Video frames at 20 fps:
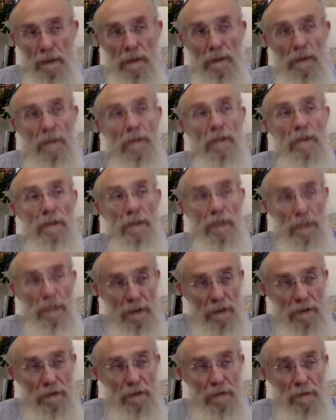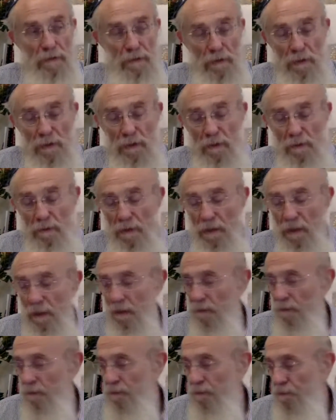You've looked in Manhattan.